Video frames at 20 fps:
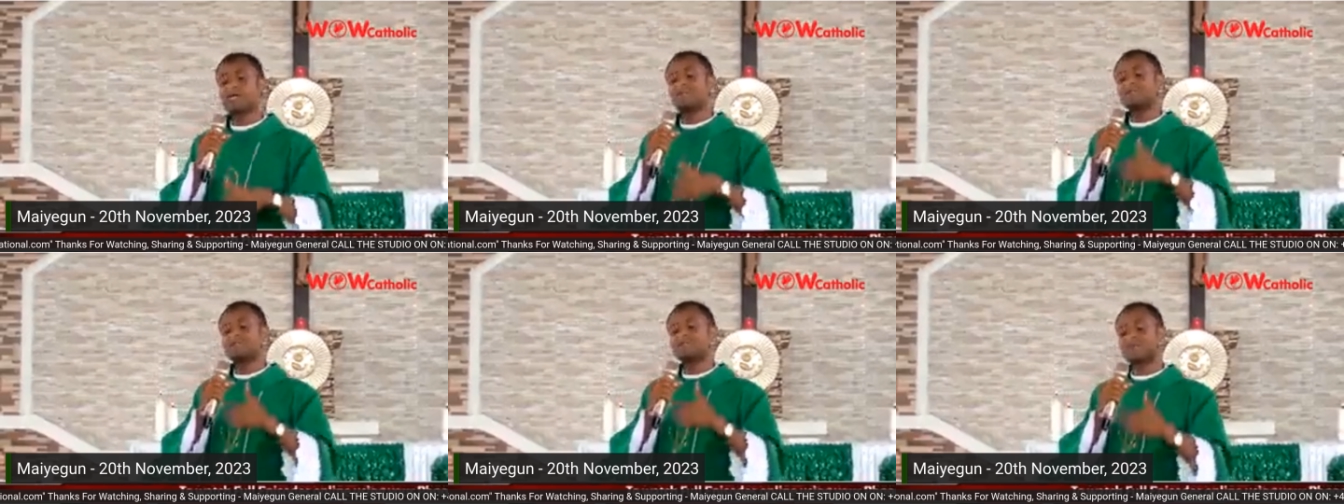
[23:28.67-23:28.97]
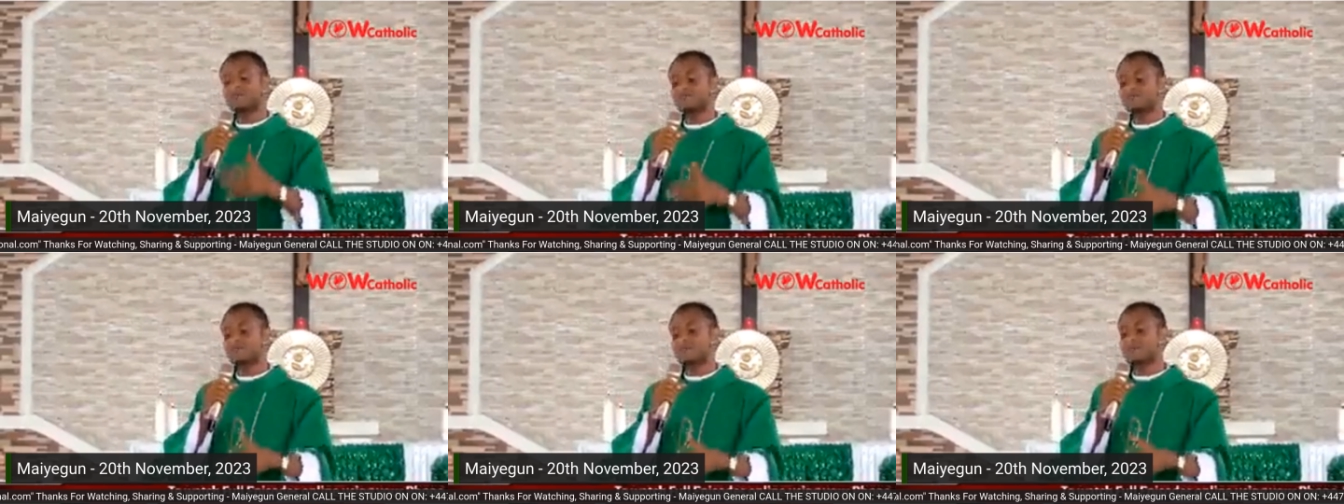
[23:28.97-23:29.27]
that would have
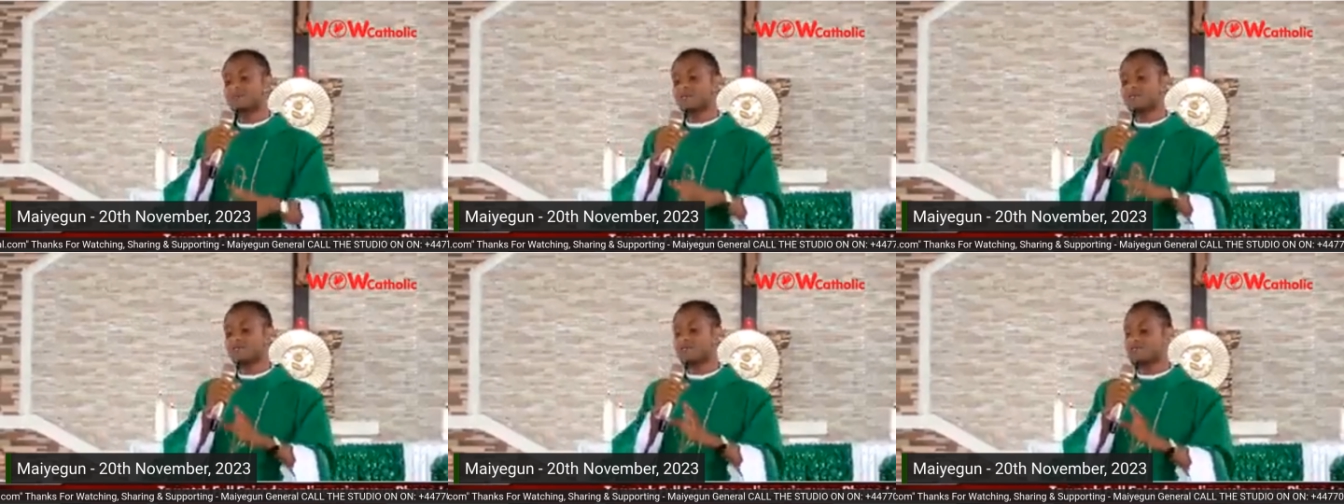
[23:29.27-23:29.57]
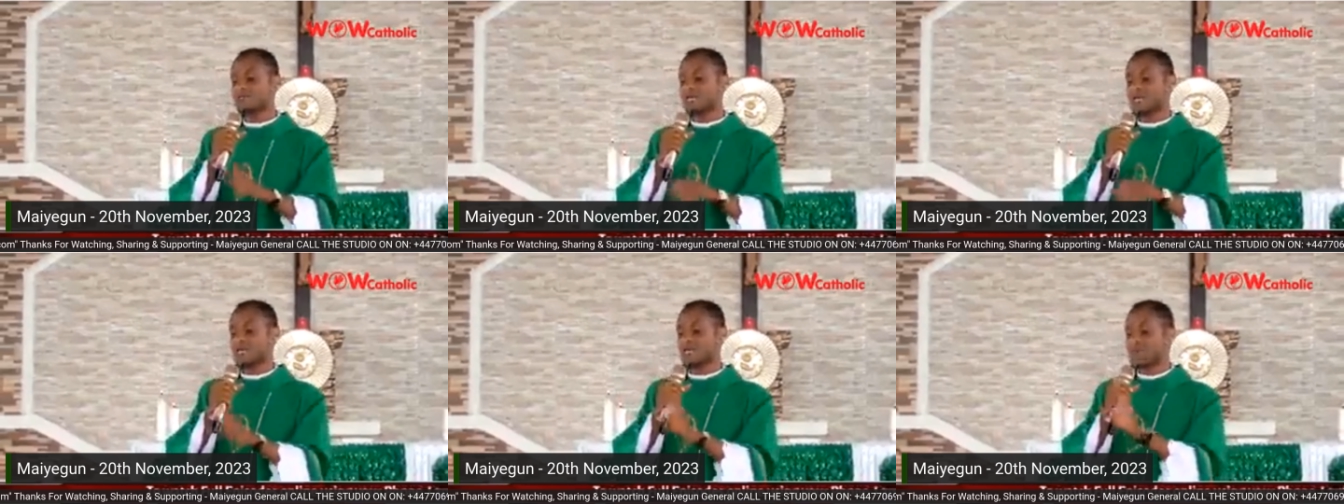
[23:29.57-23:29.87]
saved
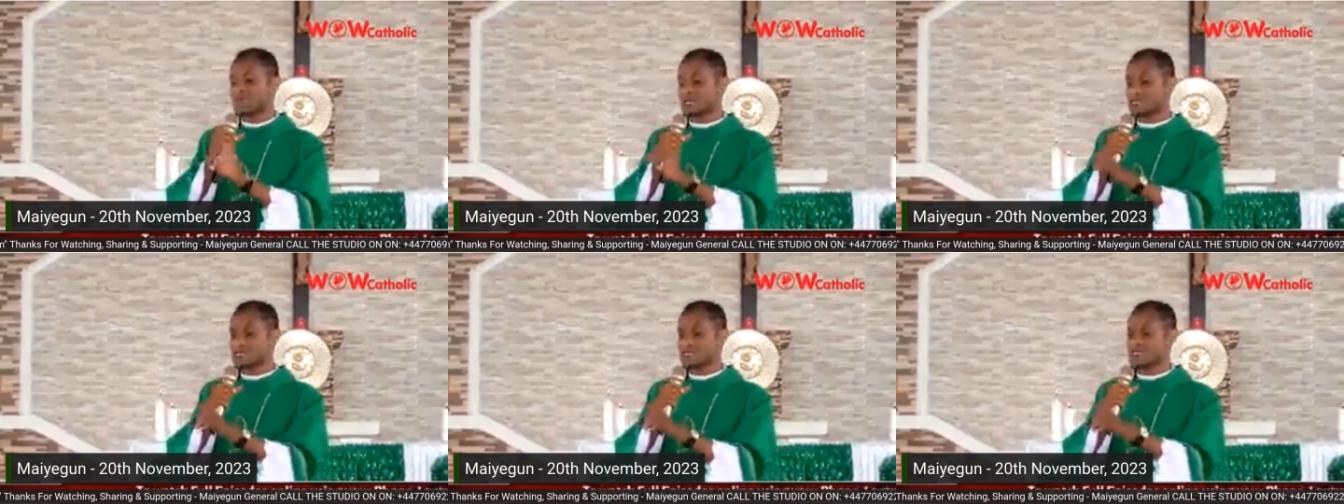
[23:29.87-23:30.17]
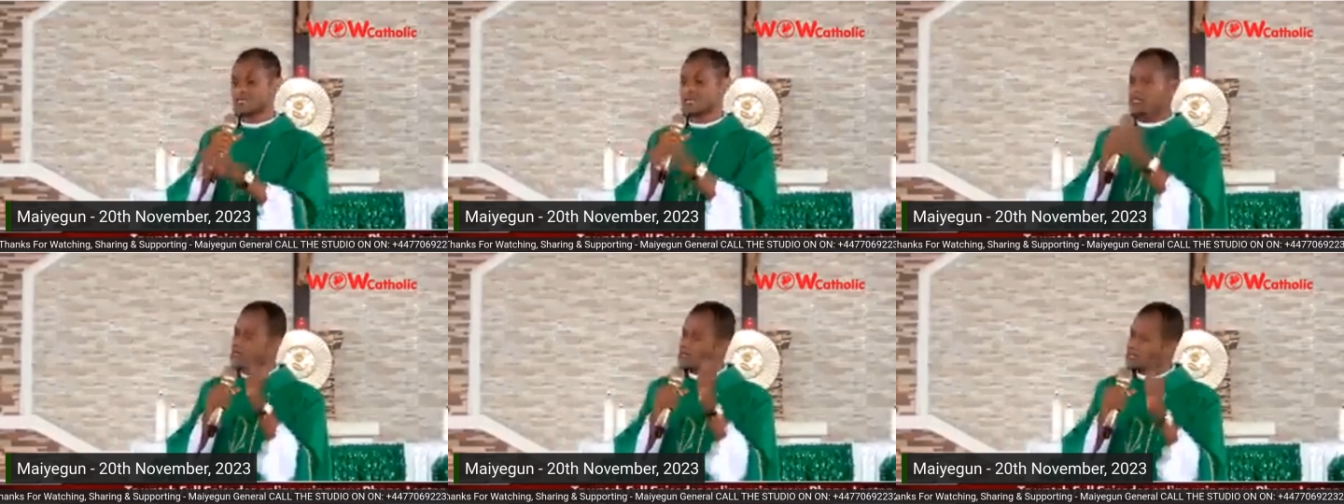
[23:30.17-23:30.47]
somebody is not, and the
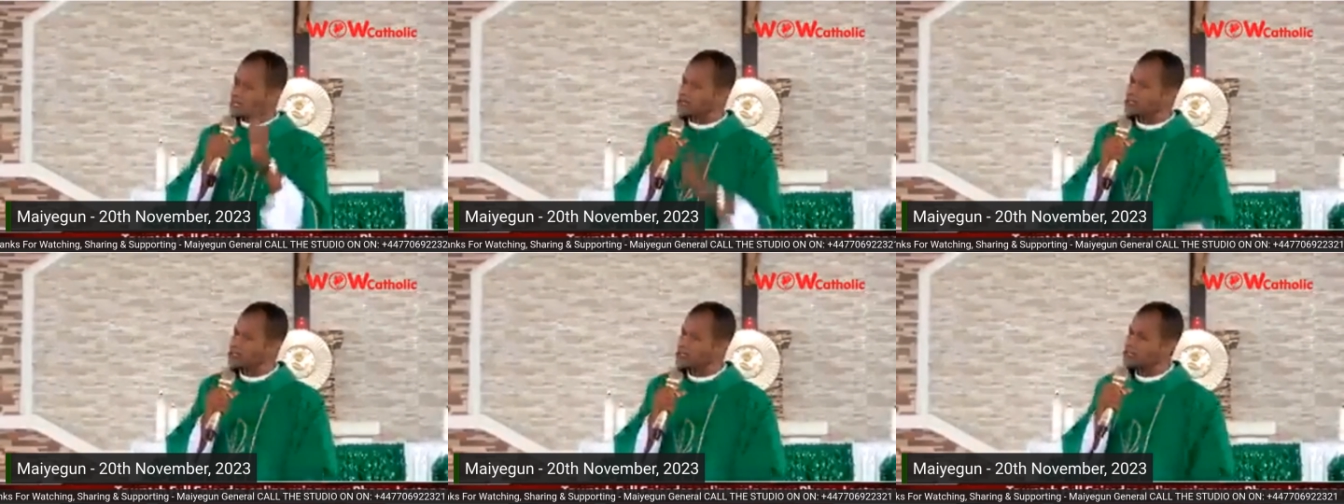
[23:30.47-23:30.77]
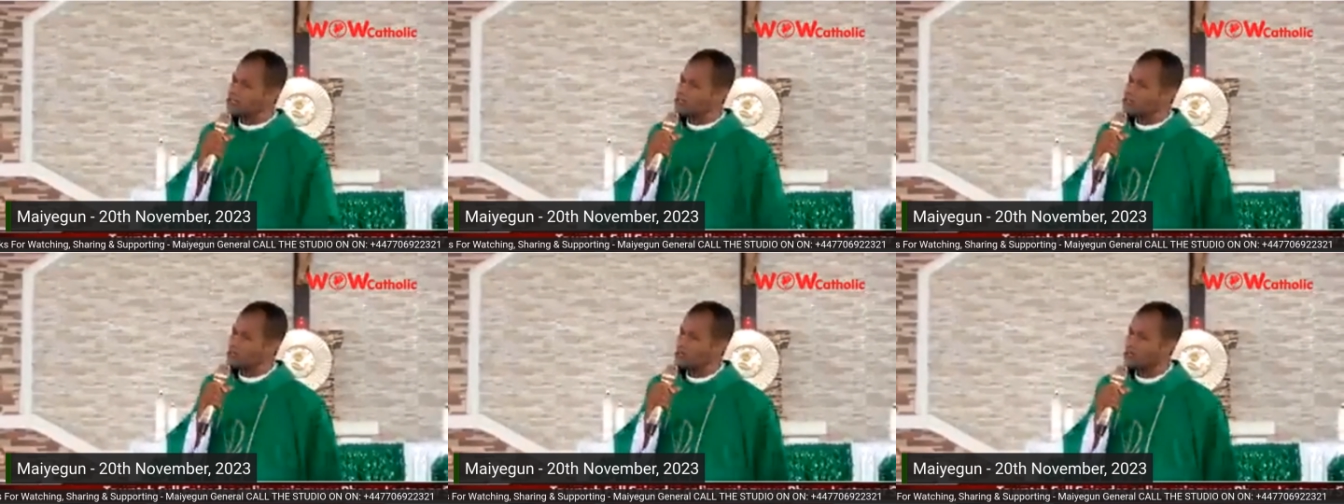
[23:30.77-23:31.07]
person dies. What do you
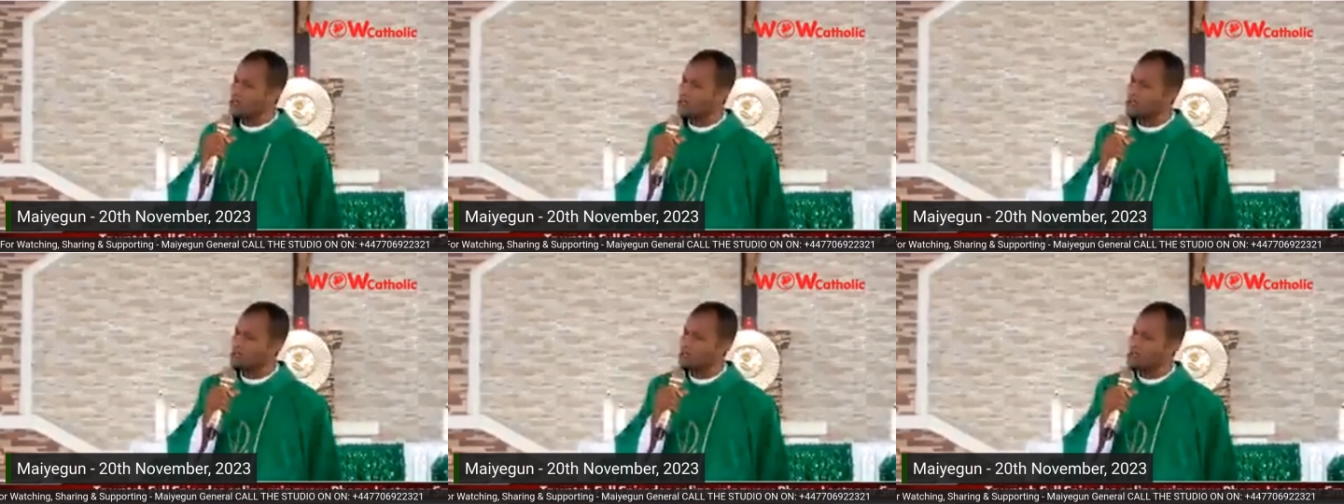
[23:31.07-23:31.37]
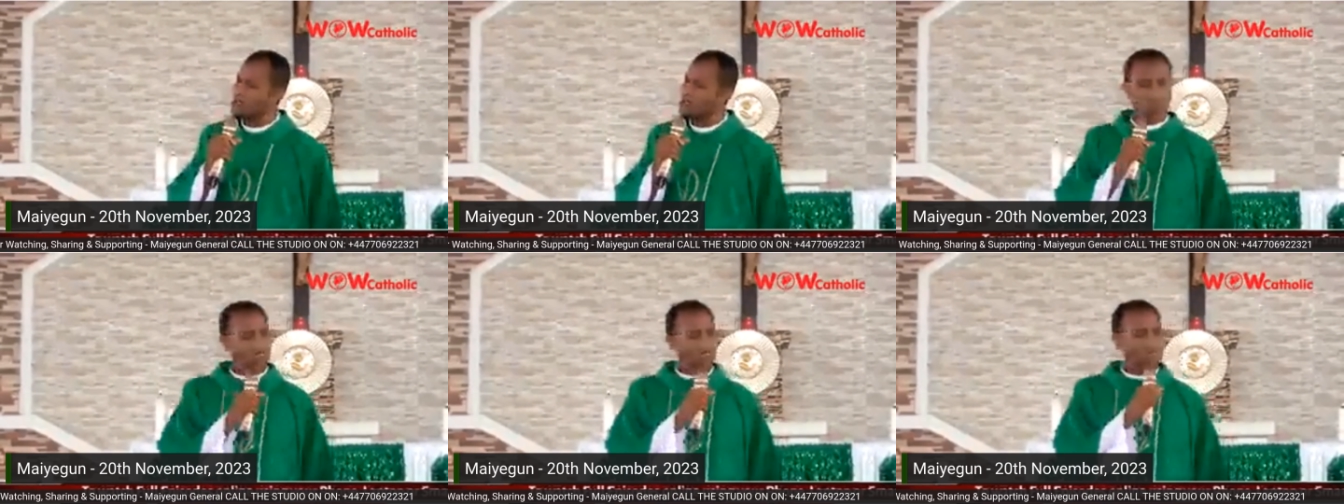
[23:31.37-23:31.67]
think you are?
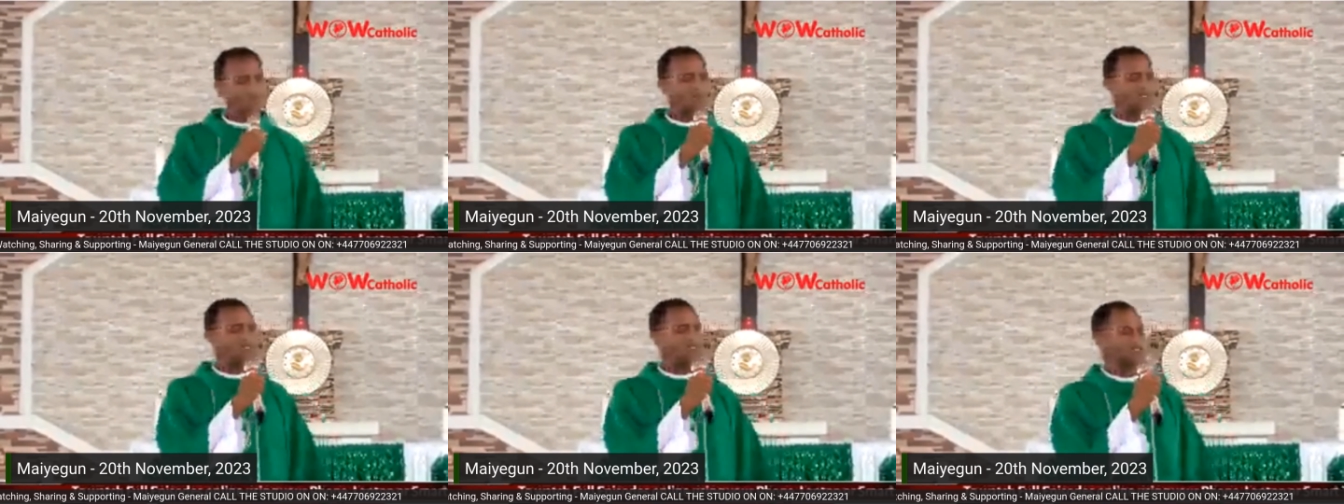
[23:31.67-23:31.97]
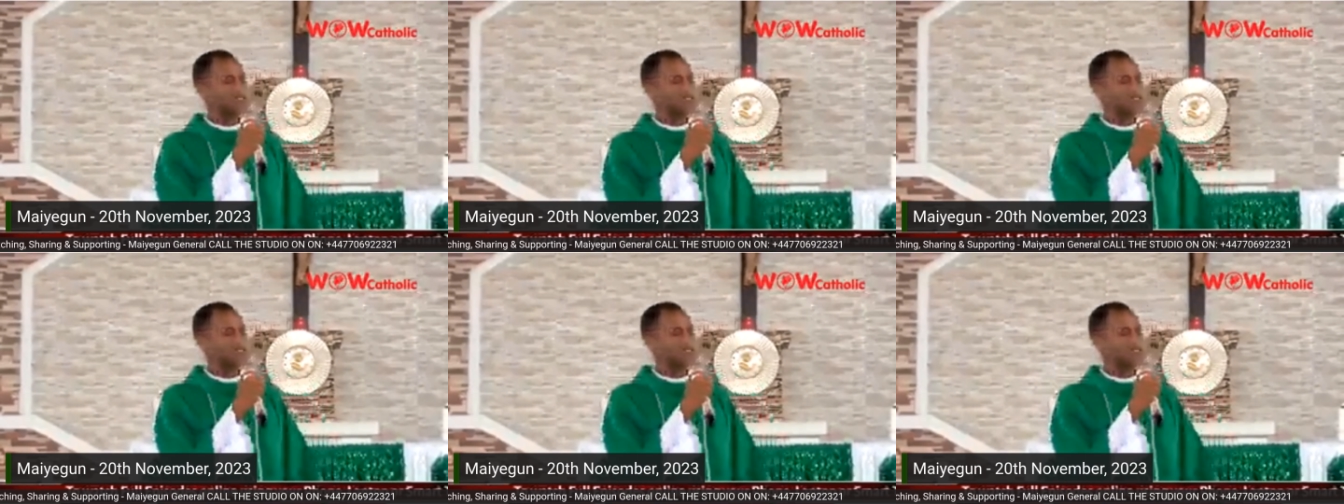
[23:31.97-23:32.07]
It's a